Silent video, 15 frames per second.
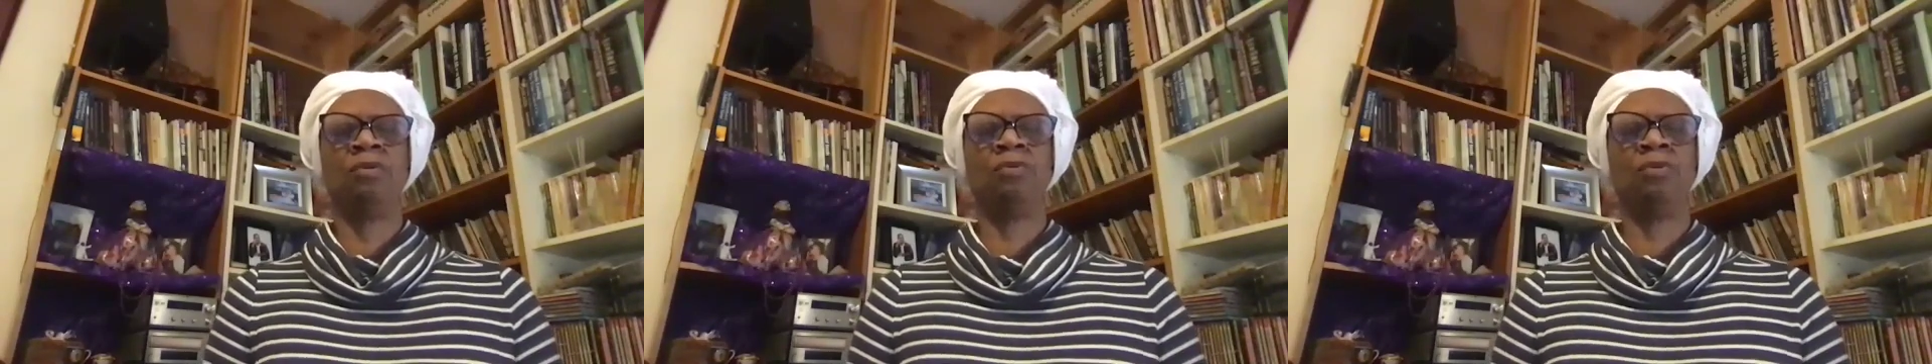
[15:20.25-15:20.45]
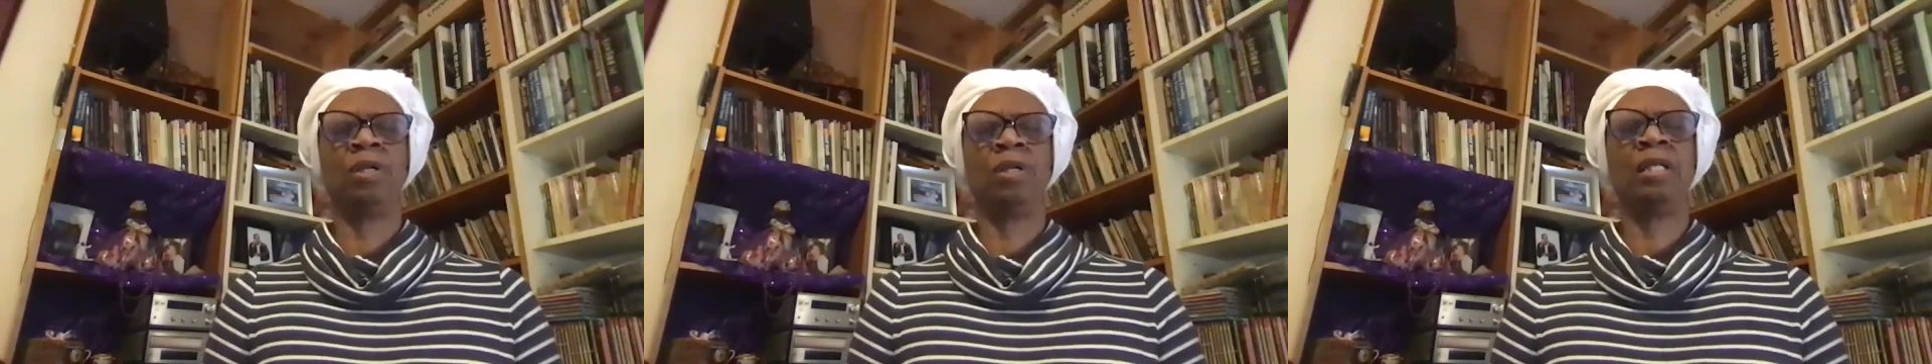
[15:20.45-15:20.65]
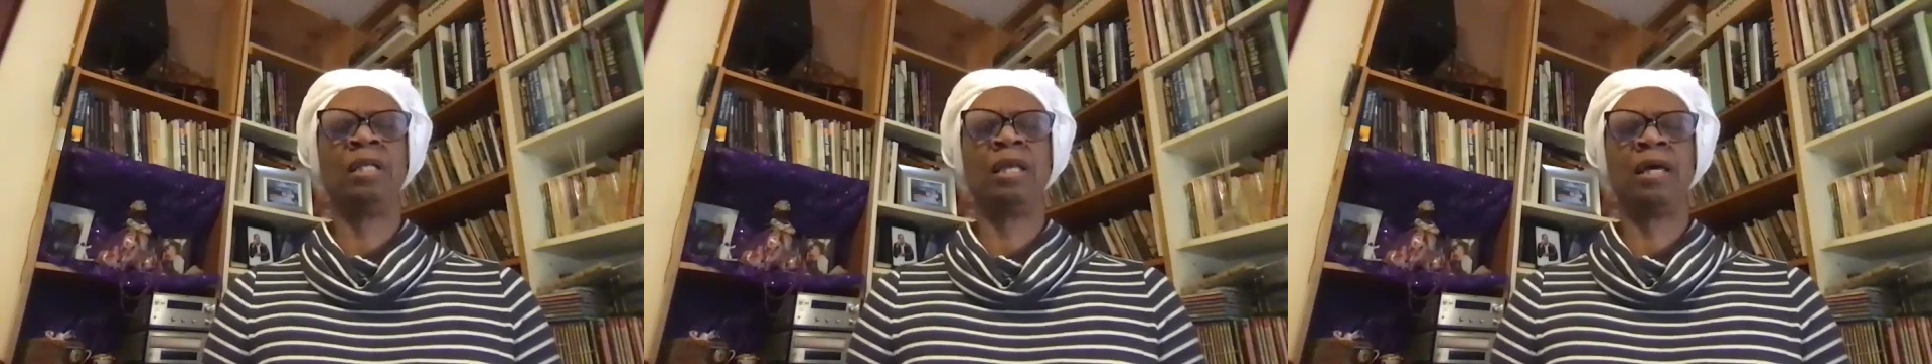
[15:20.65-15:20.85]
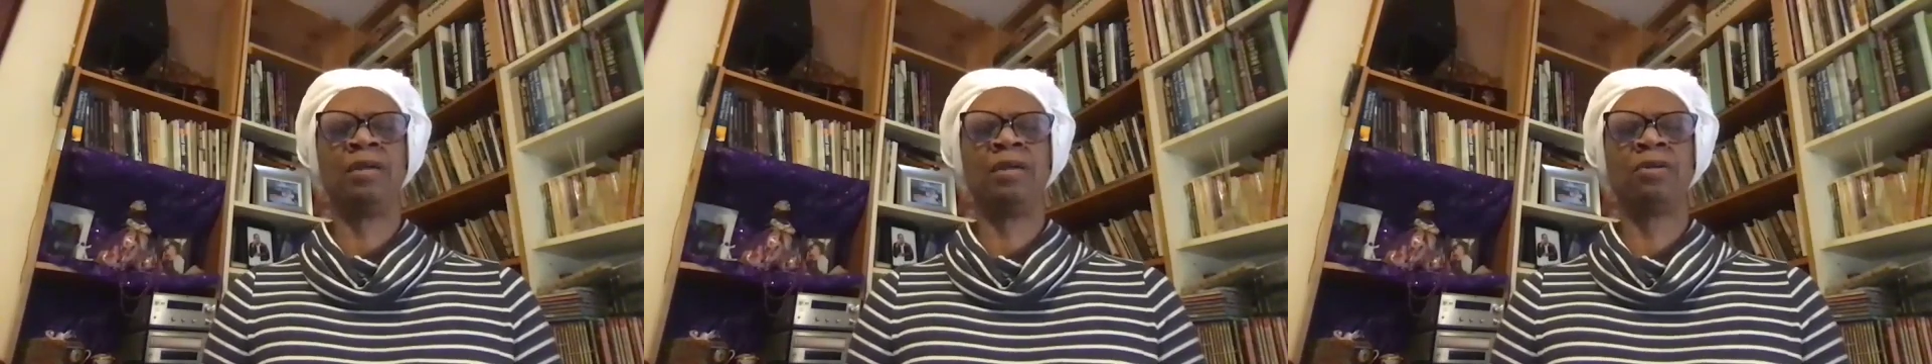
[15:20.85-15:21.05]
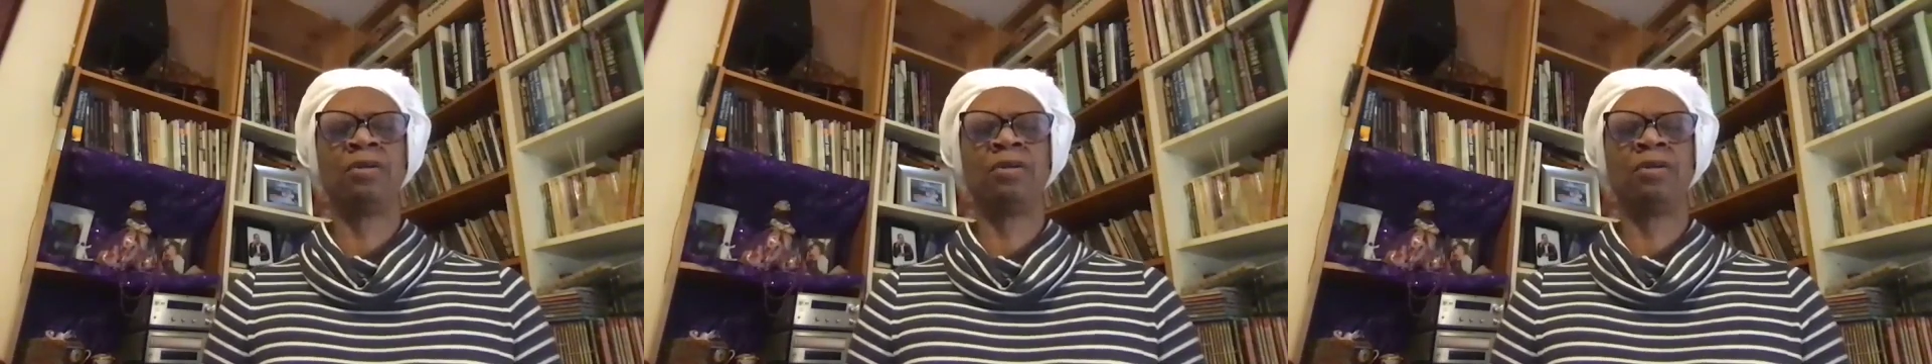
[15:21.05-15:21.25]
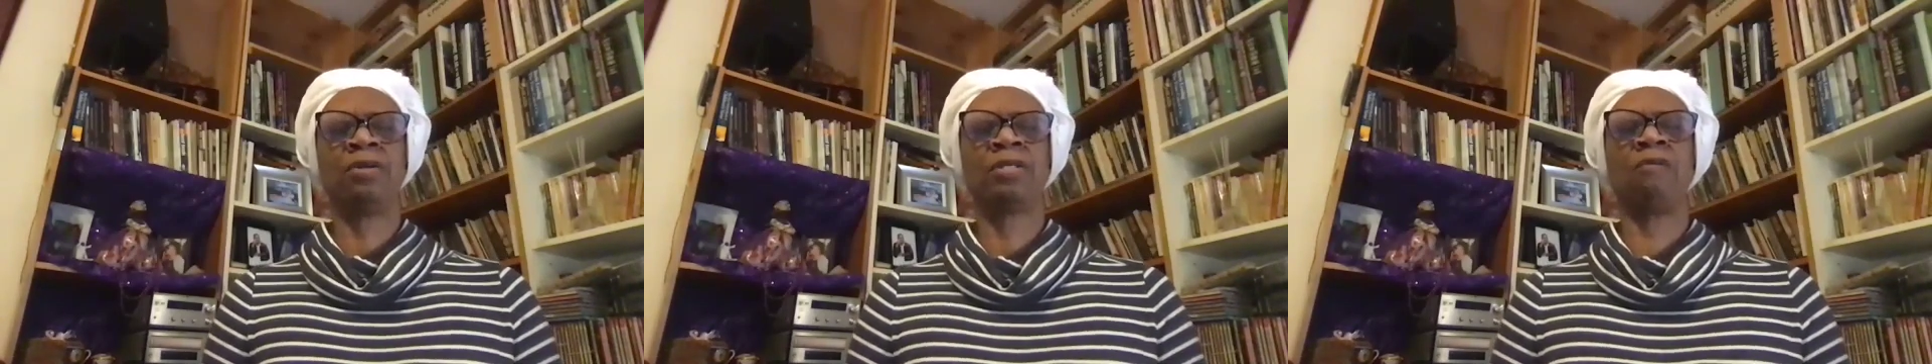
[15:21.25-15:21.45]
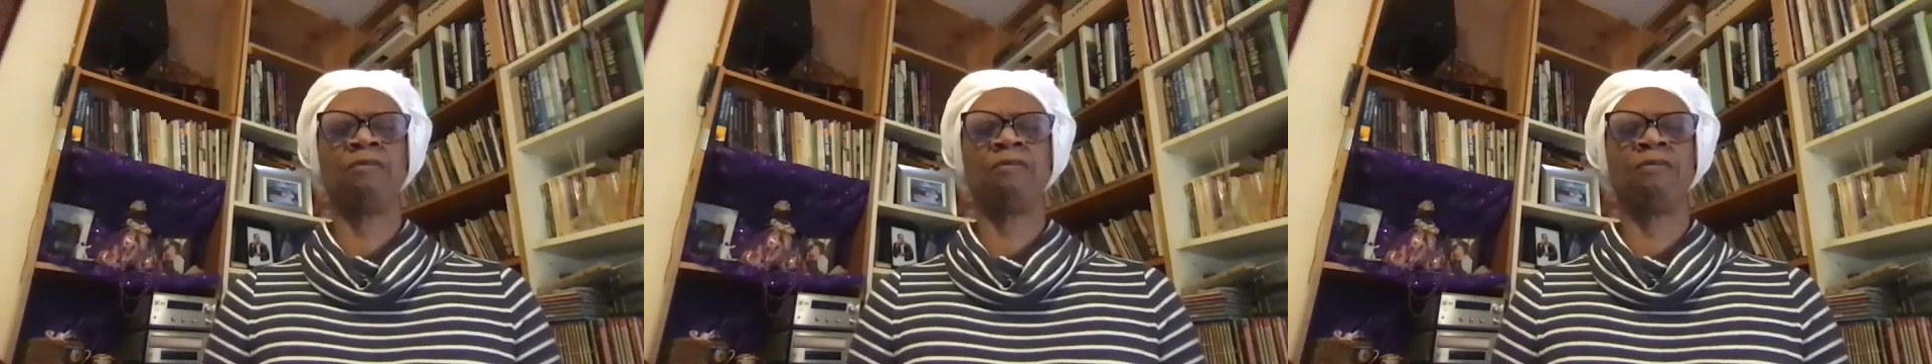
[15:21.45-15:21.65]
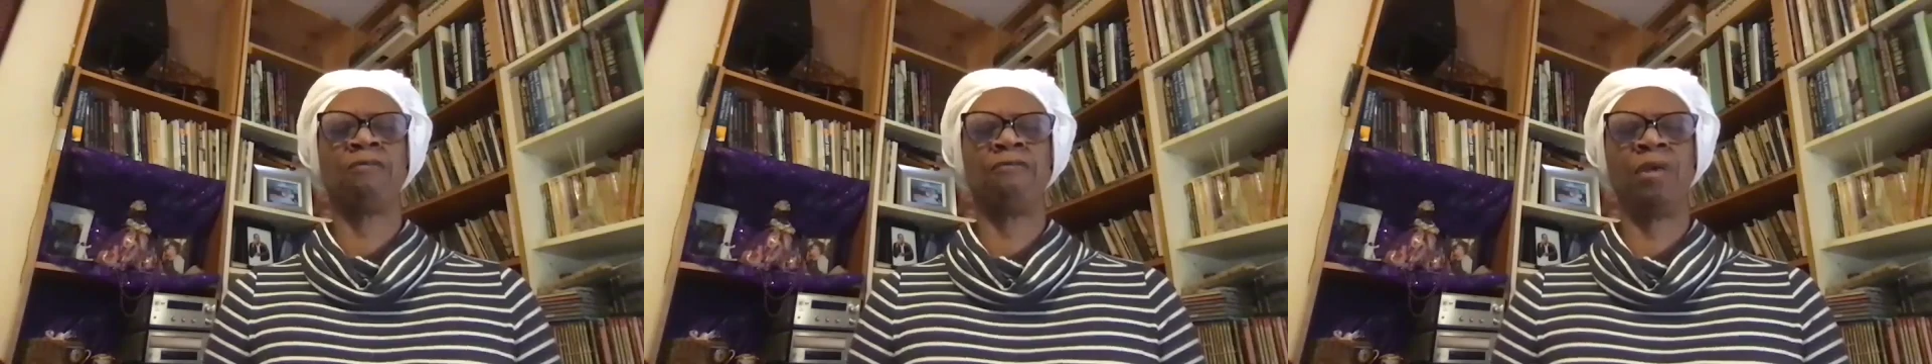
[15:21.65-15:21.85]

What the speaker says: Really let yourself